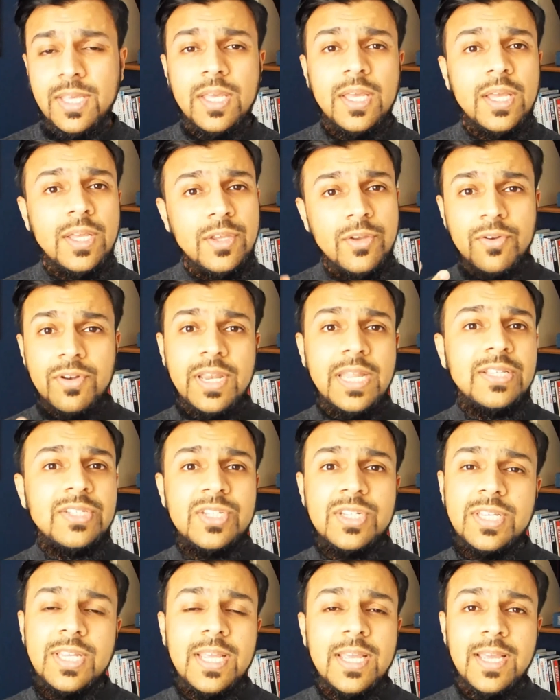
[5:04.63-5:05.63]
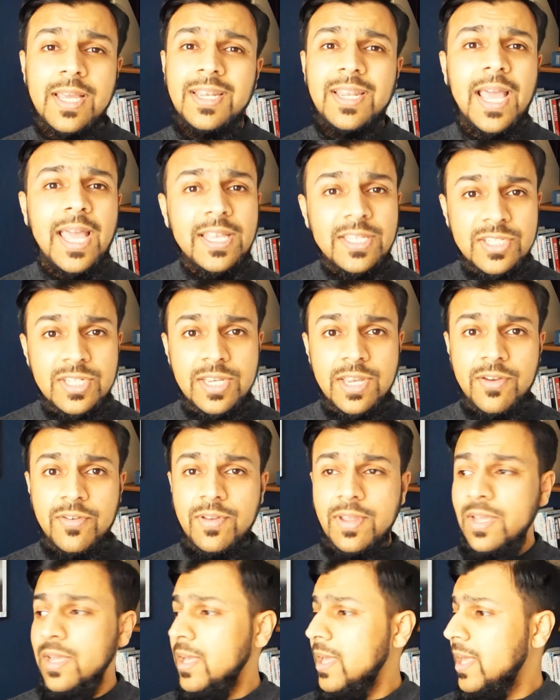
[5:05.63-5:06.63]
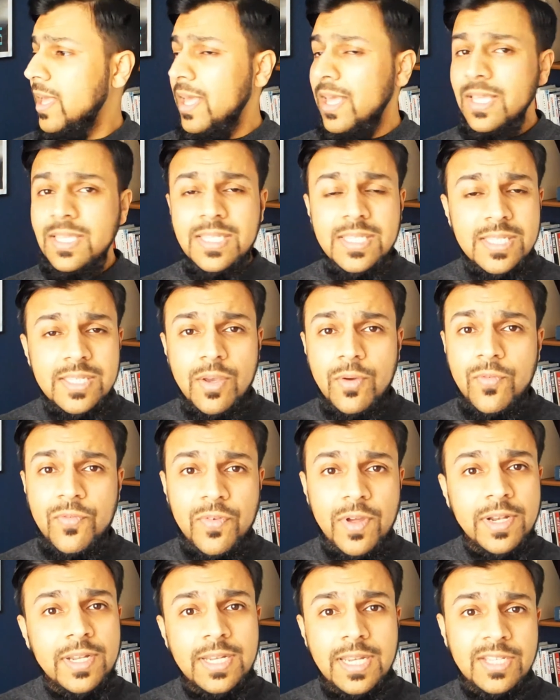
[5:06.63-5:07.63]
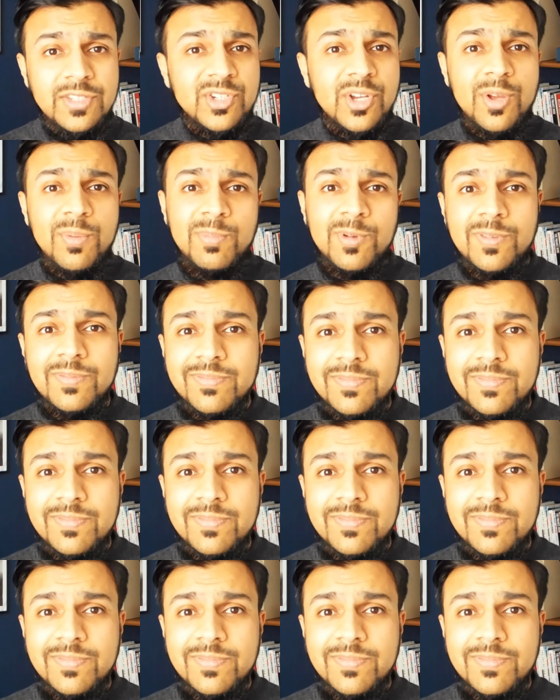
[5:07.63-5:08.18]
you're an engineer, and engineering is so fun and enjoyable.